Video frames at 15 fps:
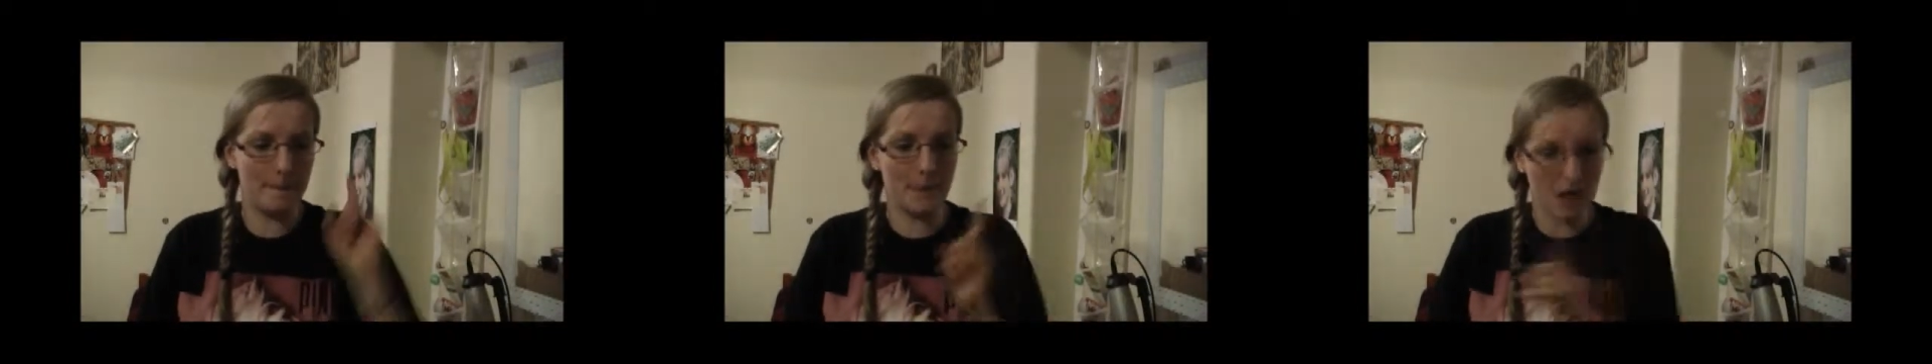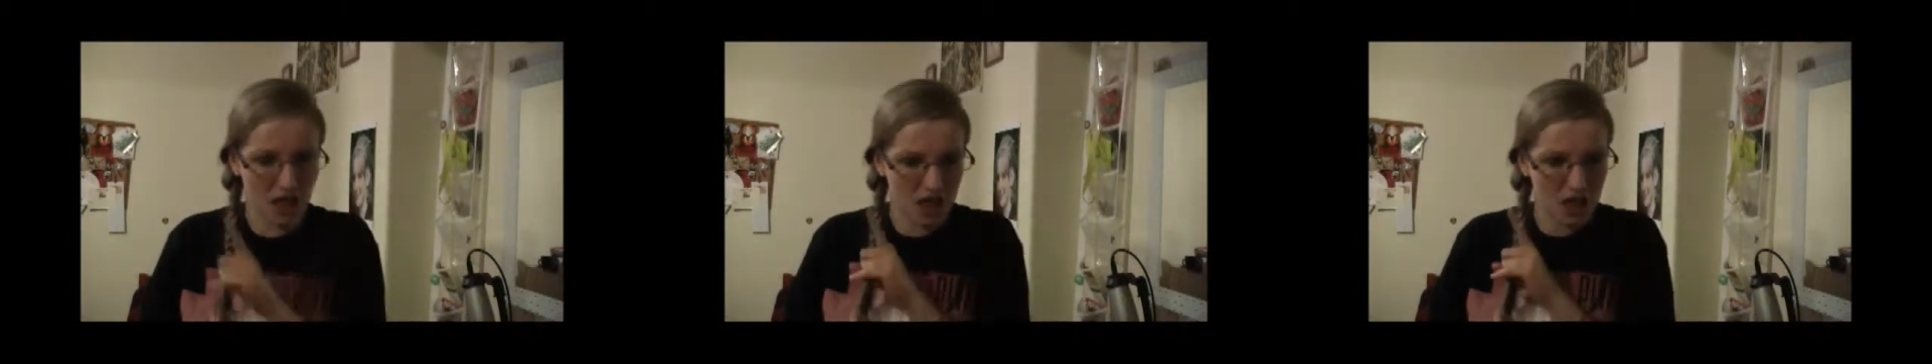
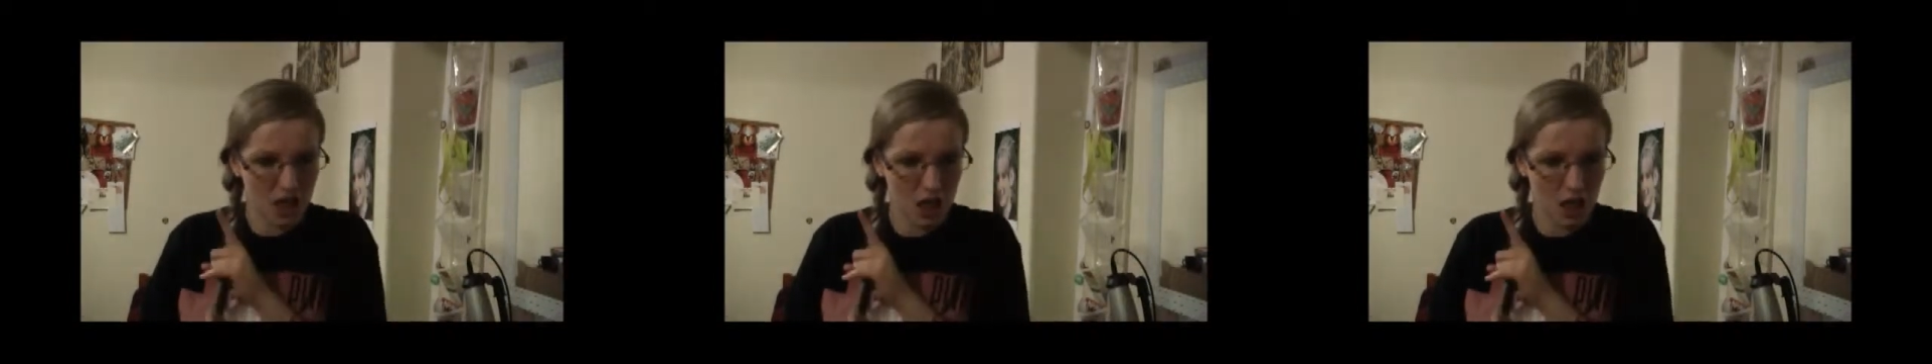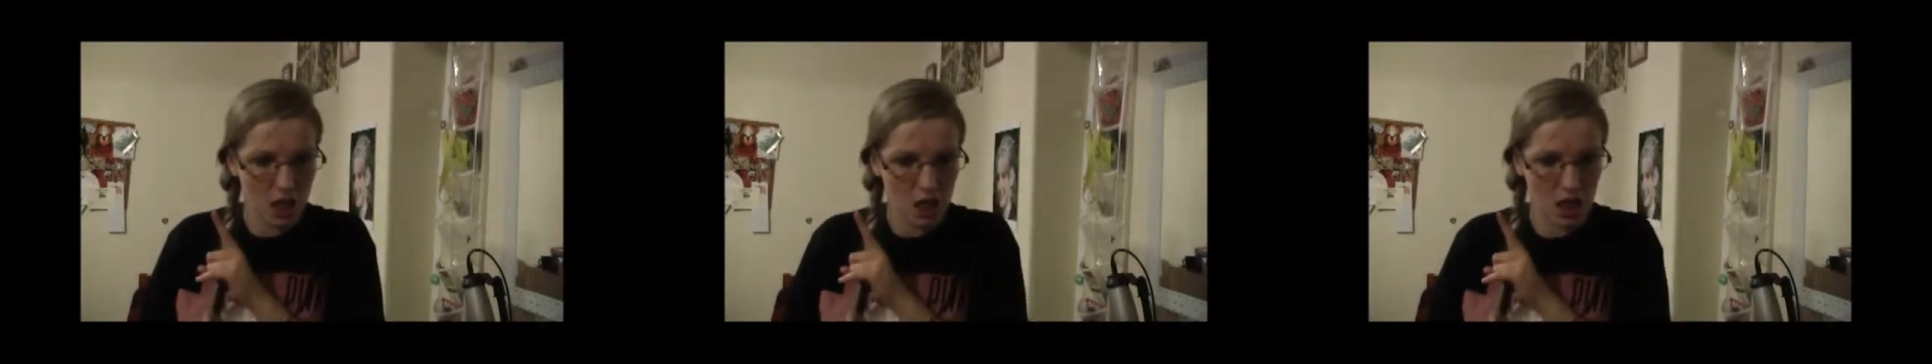
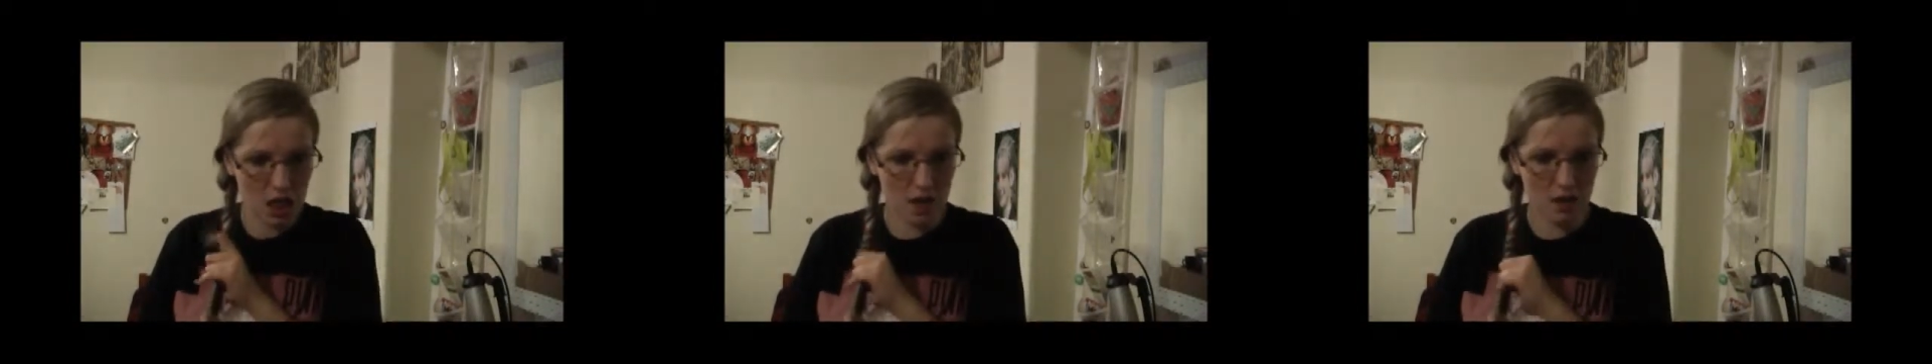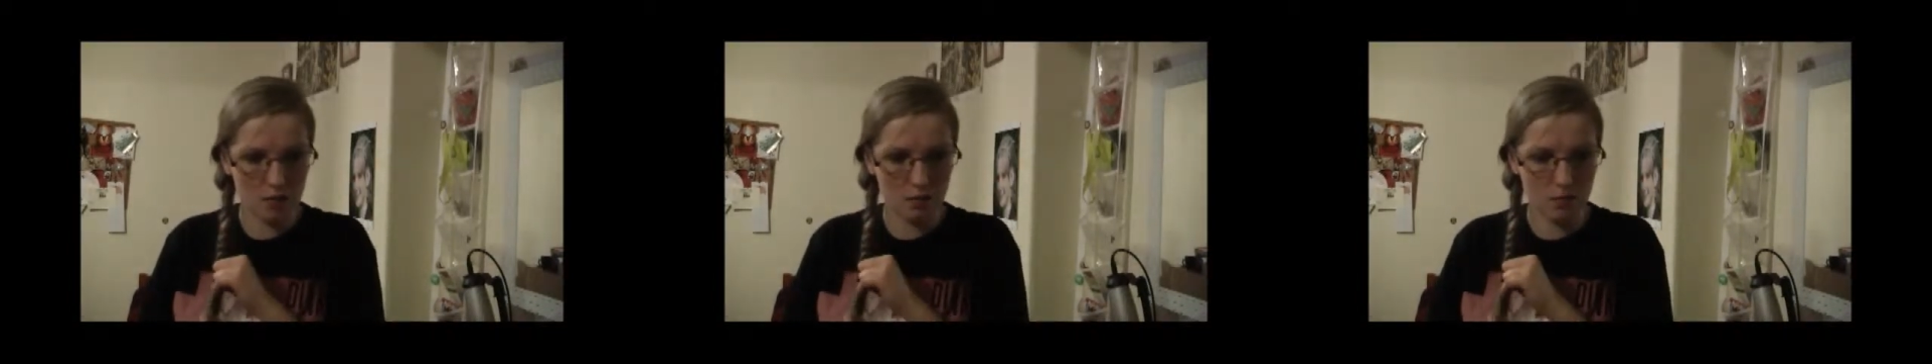but
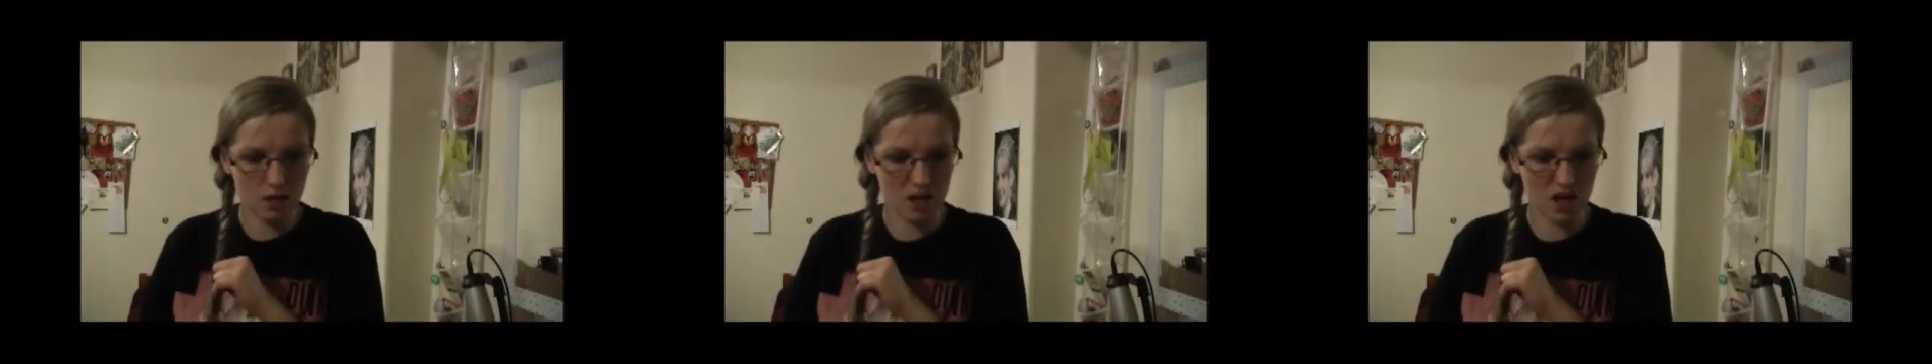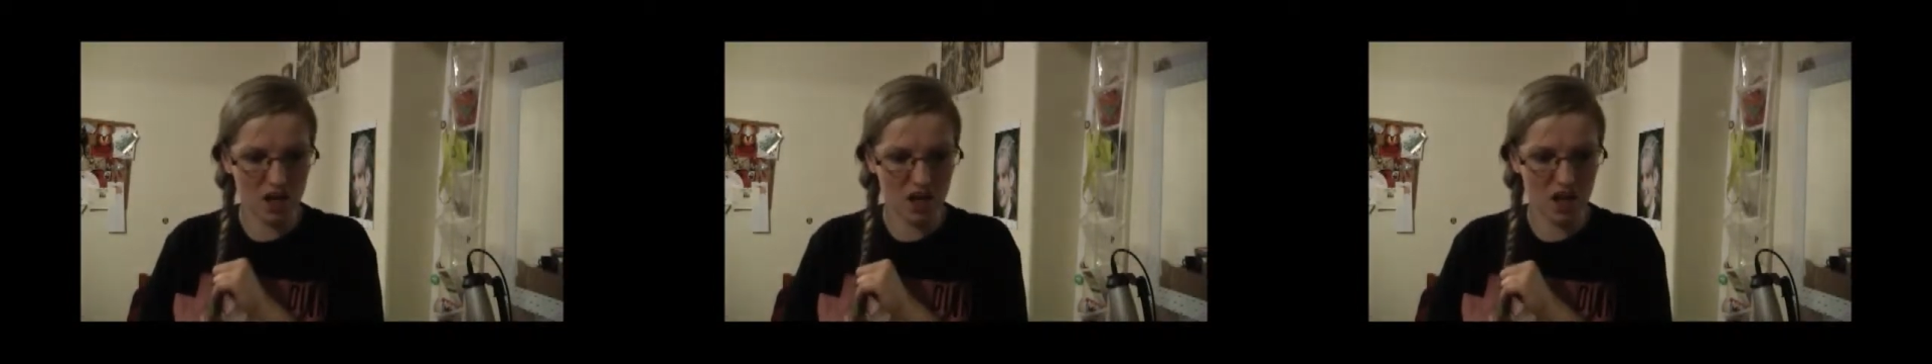um,
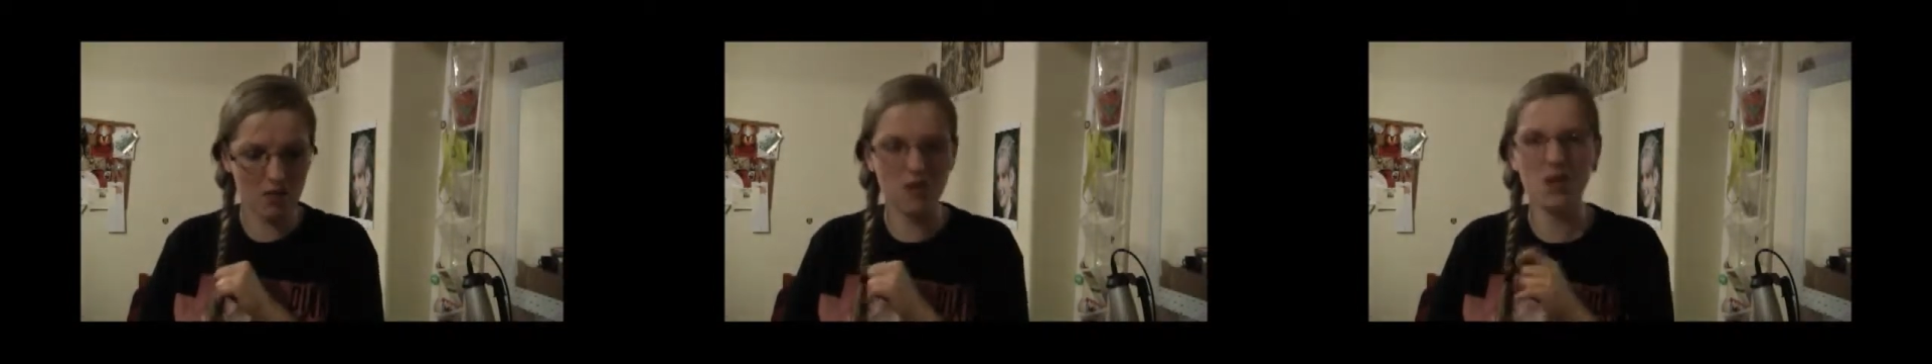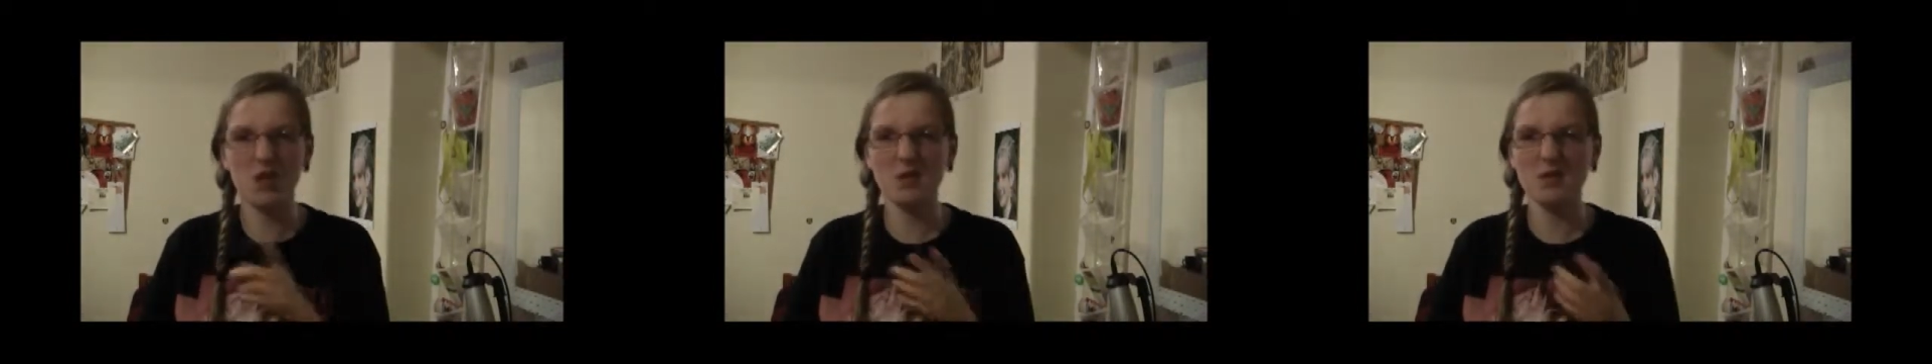
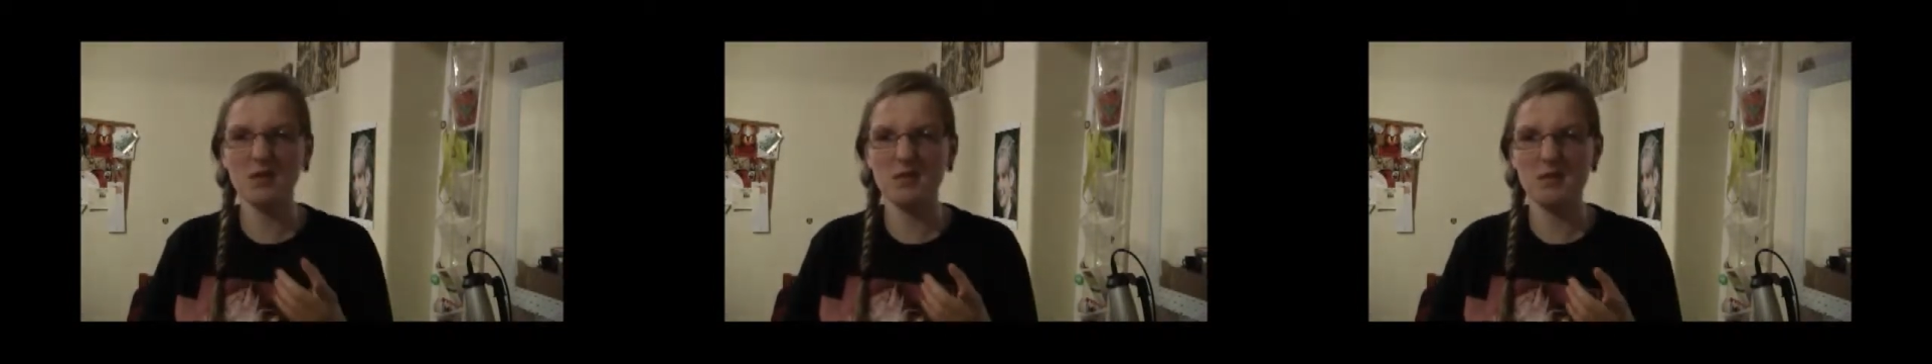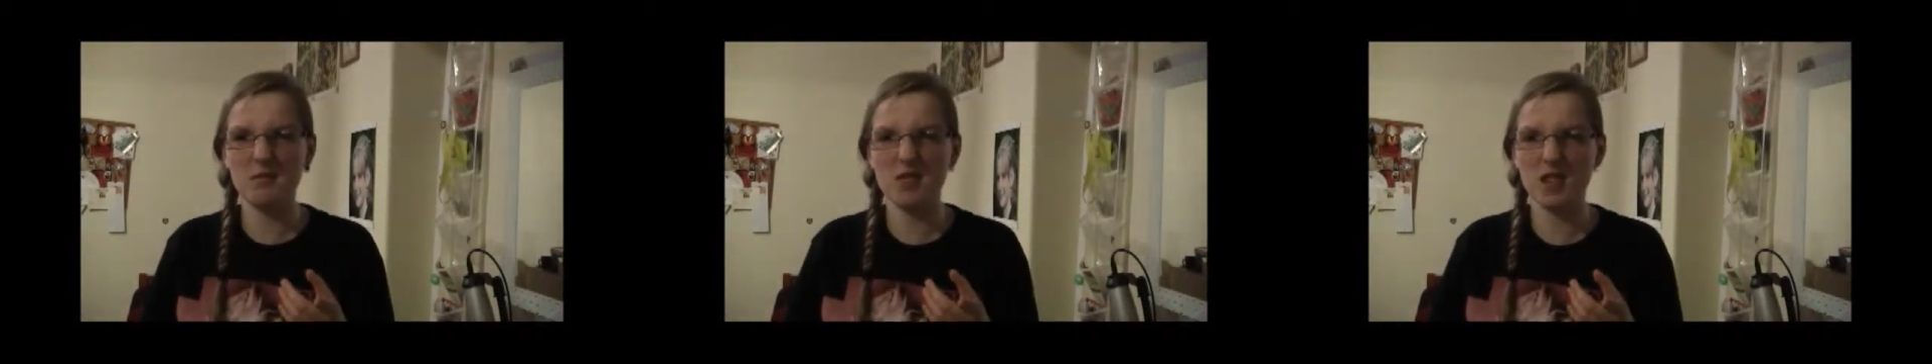I've lost
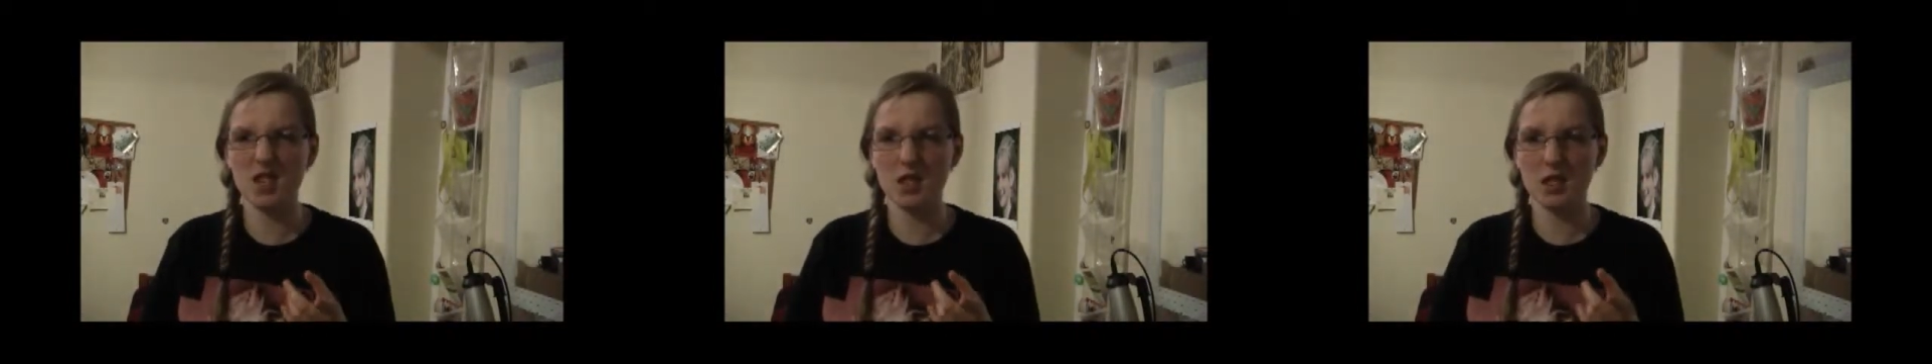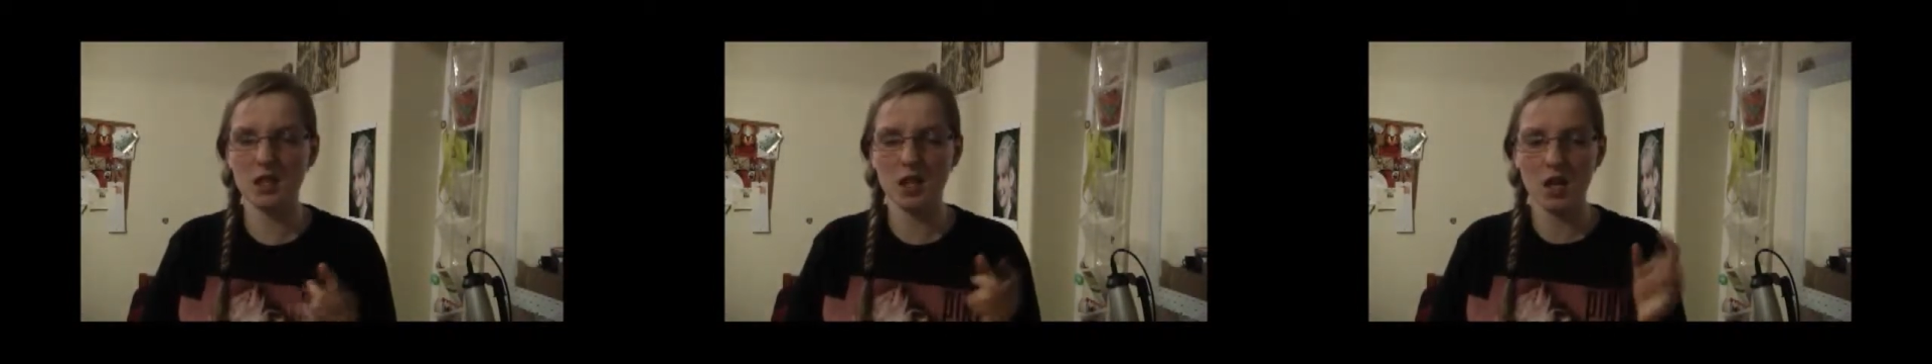my
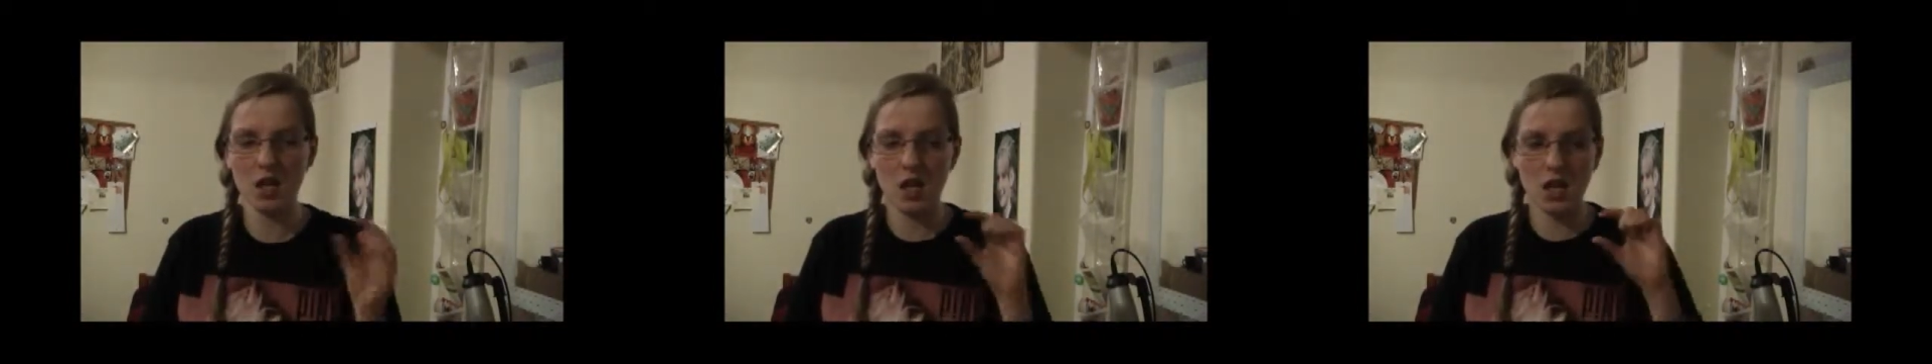brushes.